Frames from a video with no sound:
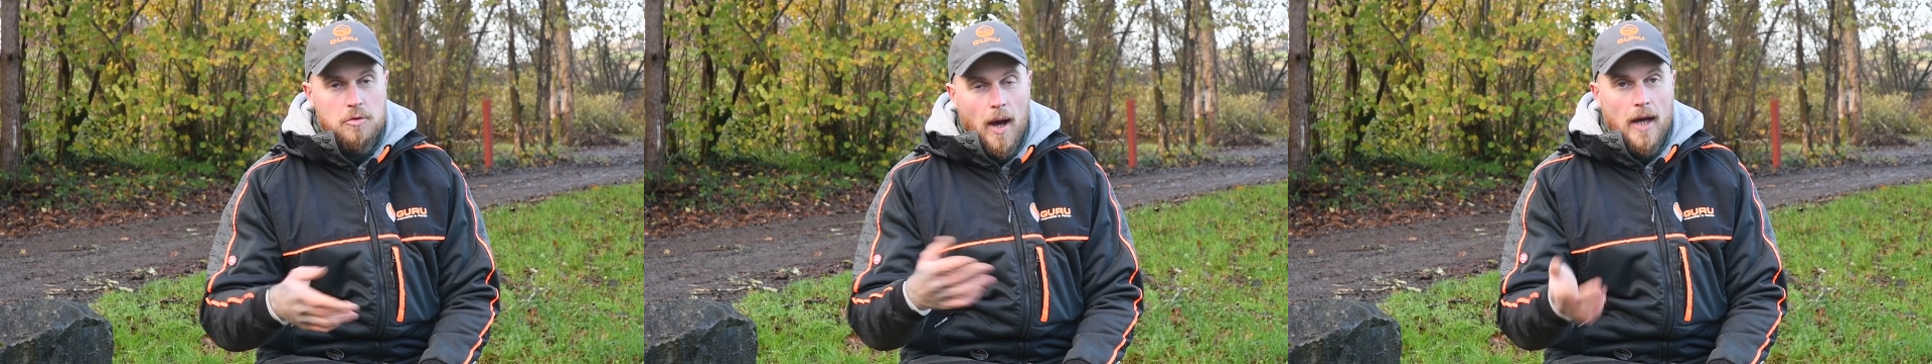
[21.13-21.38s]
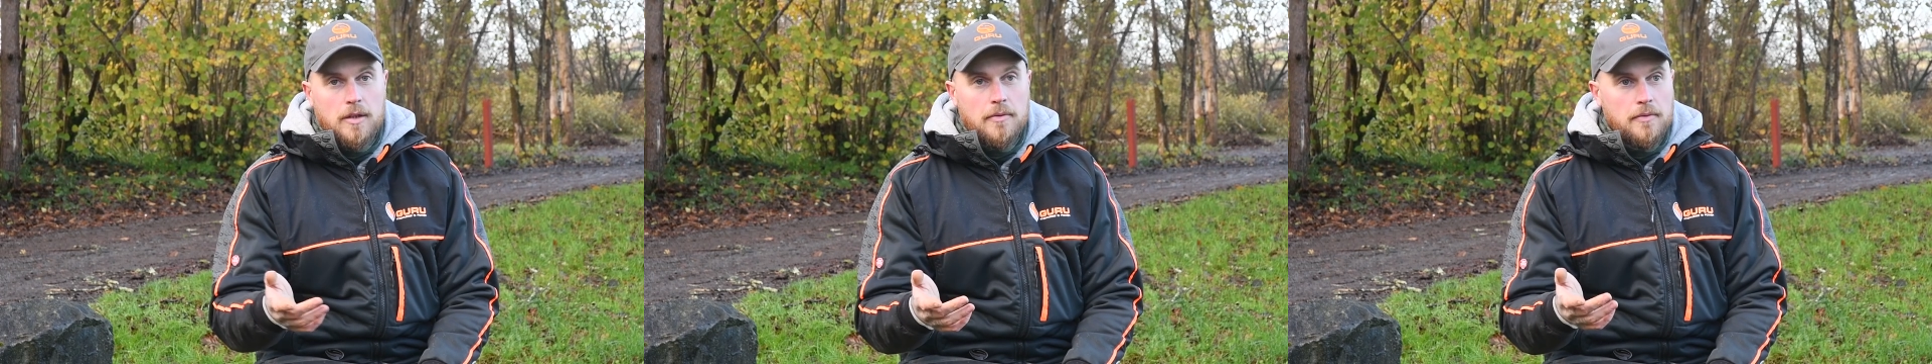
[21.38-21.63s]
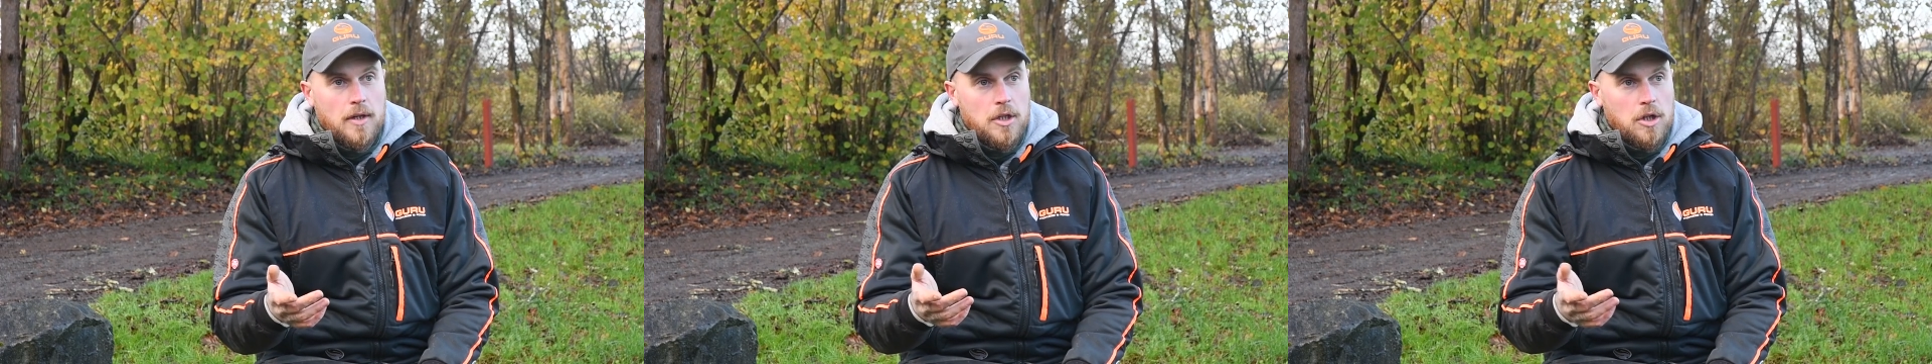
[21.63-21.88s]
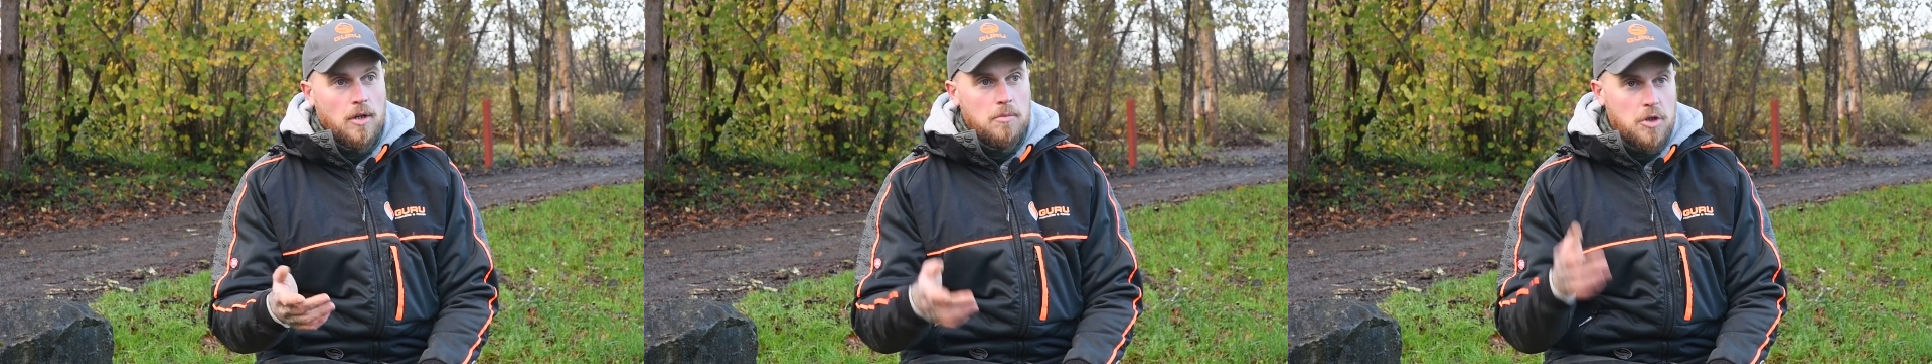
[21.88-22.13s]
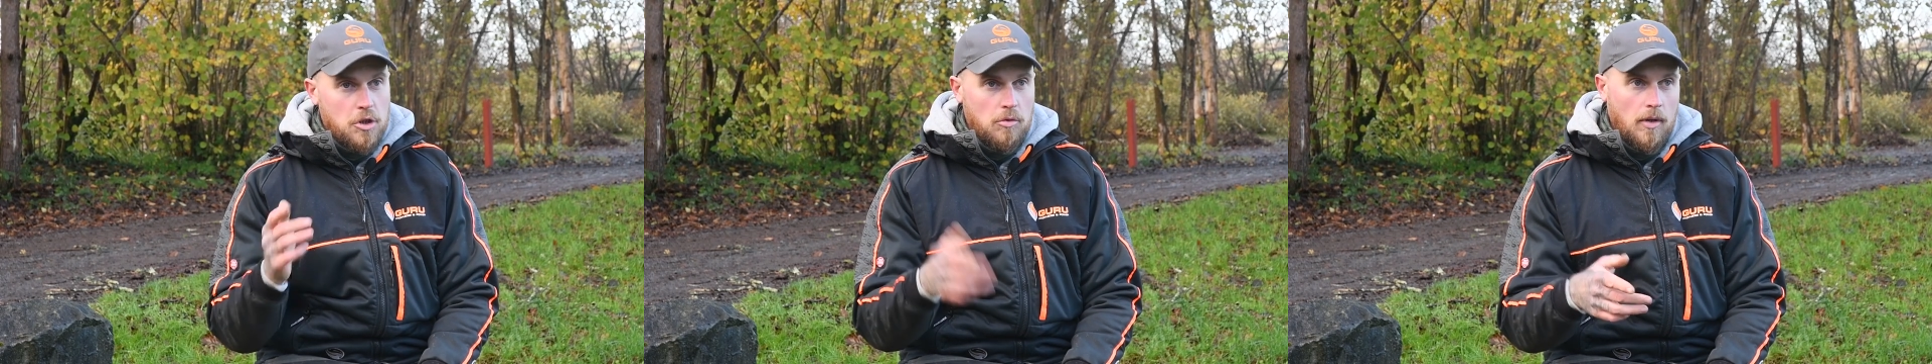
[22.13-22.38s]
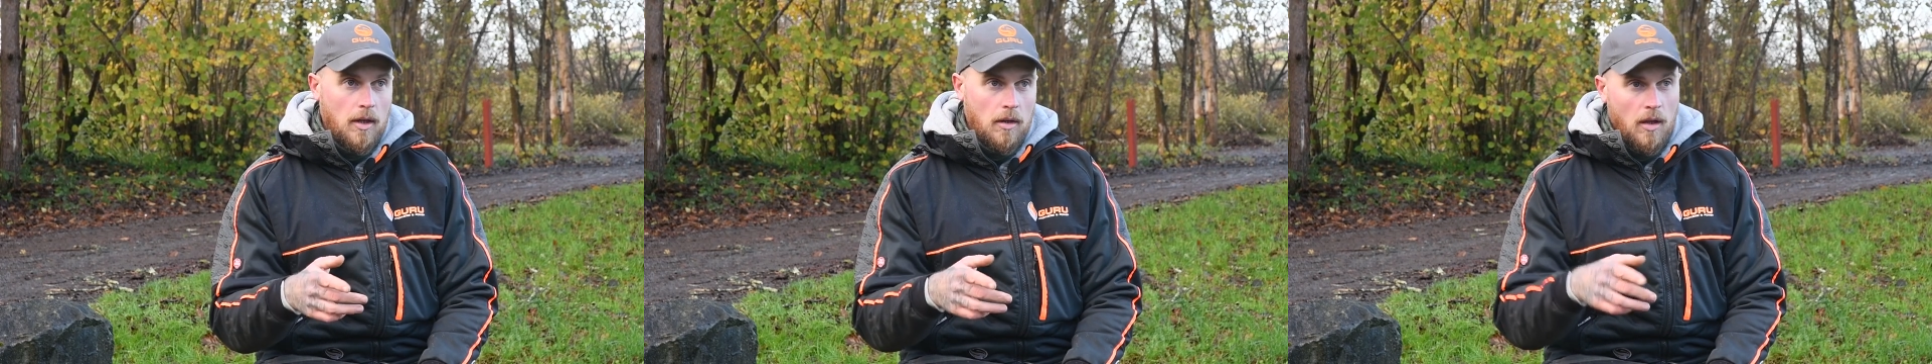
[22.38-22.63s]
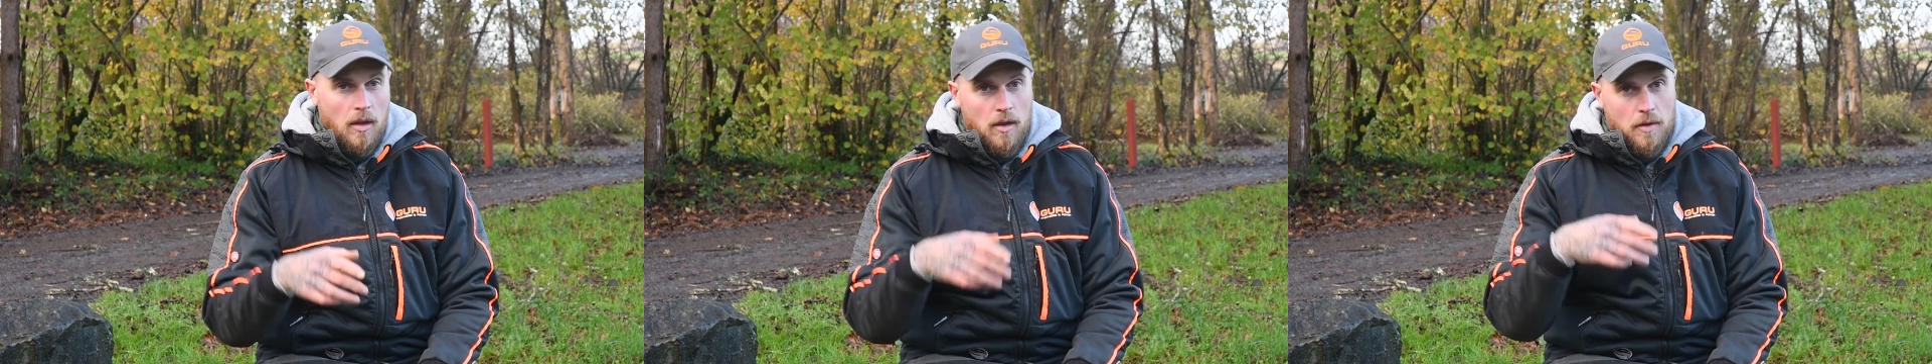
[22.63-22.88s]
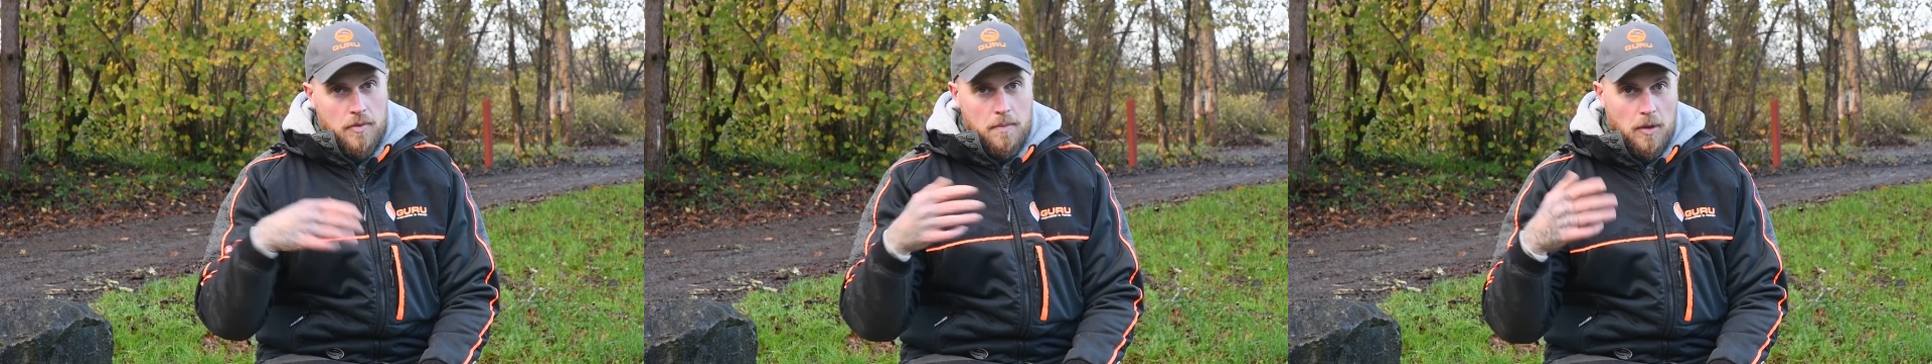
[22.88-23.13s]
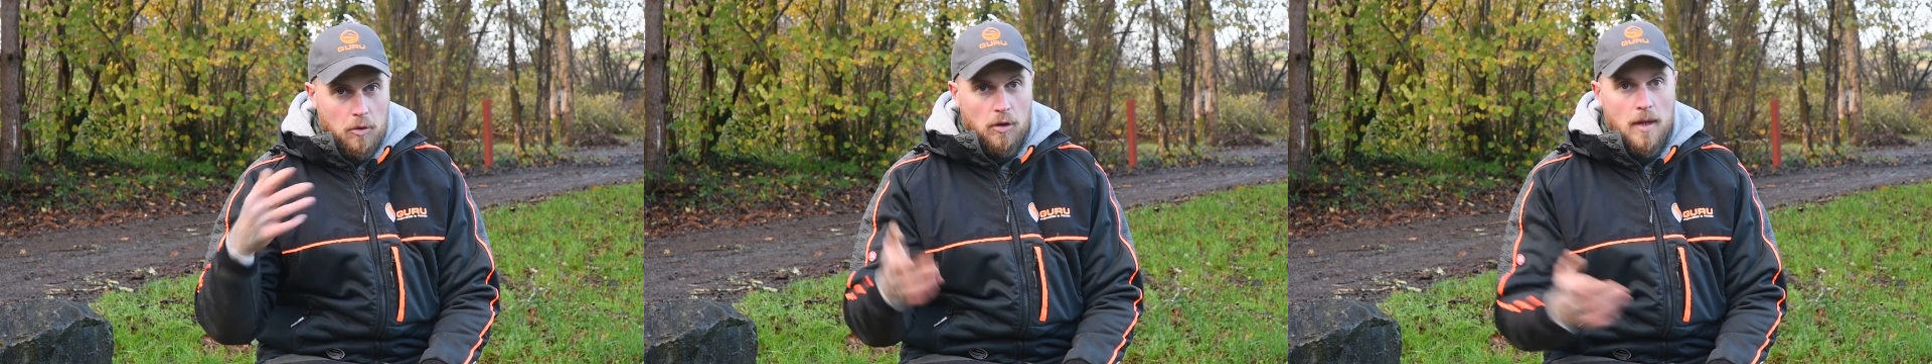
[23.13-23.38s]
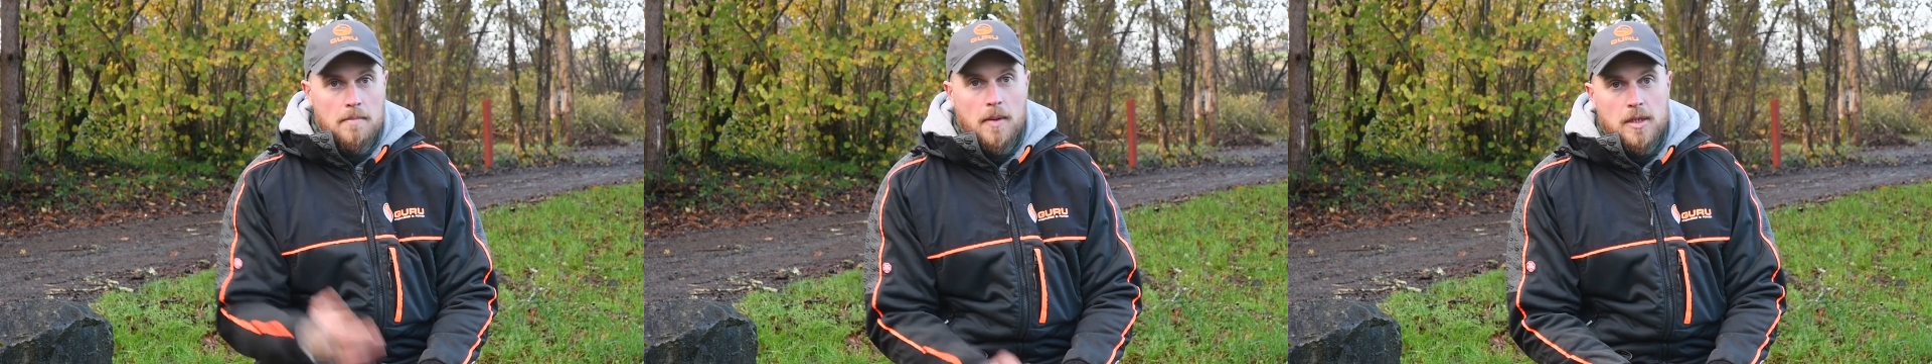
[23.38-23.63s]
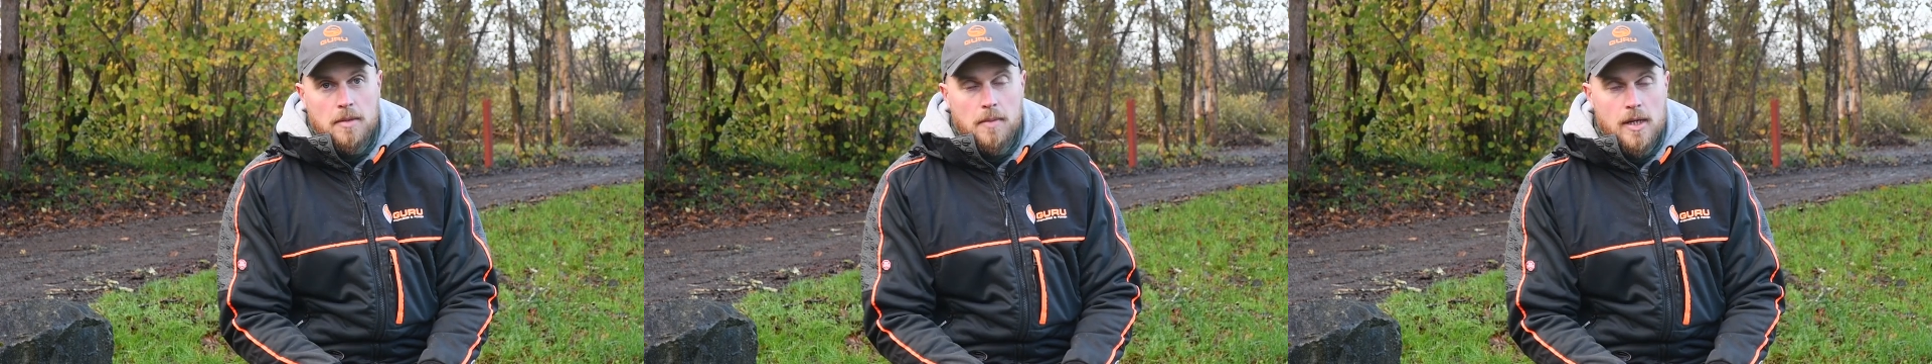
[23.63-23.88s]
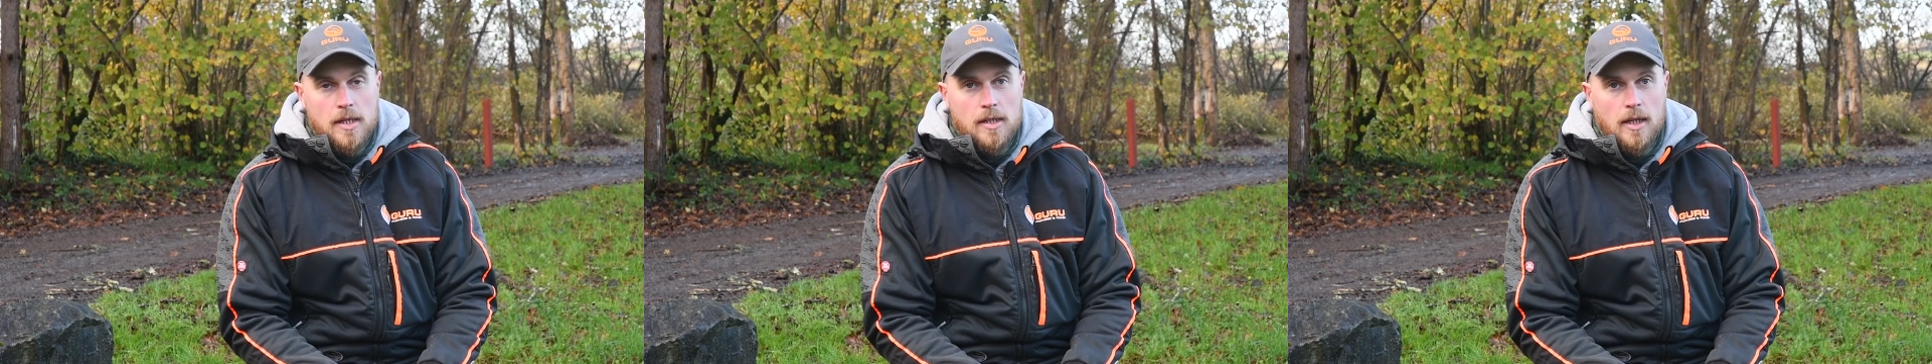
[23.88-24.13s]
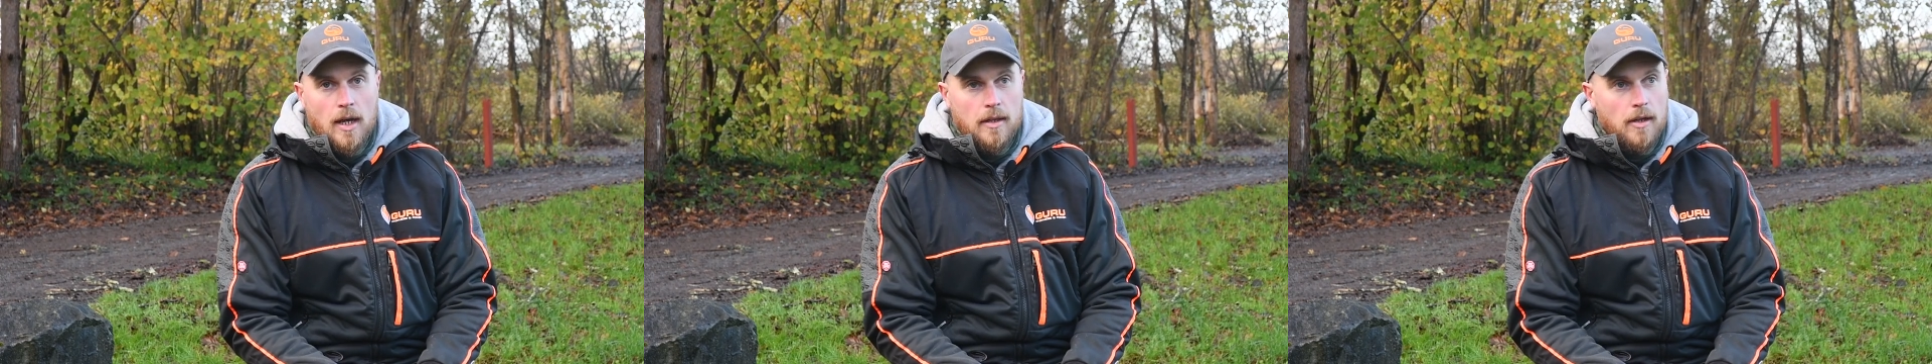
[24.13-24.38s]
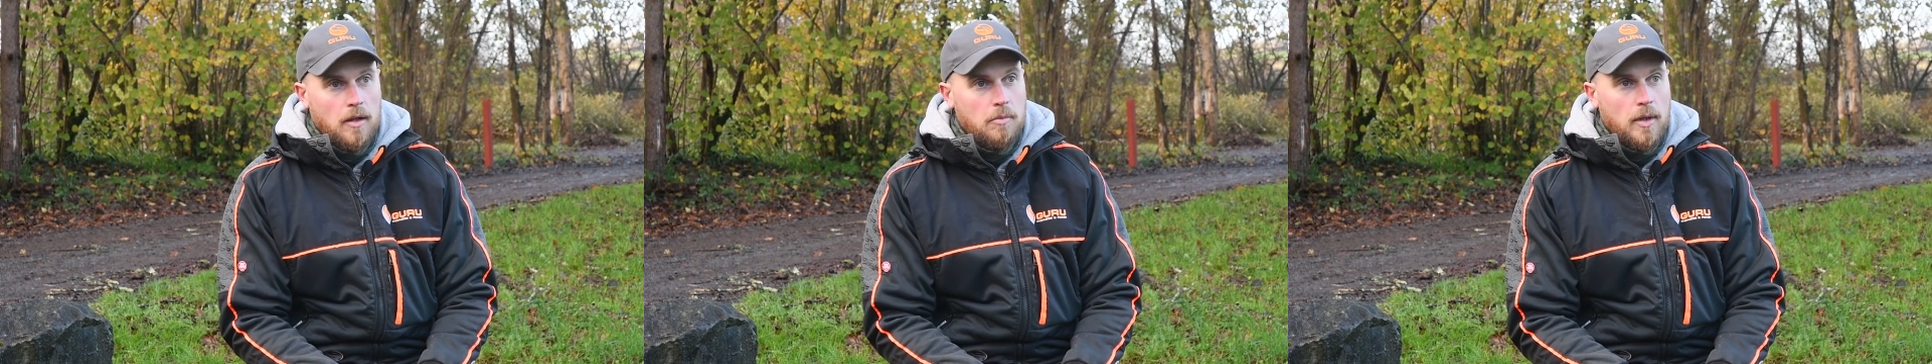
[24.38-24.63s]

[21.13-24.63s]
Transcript: where to fish, and I'm sure if we put all them bits and pieces together,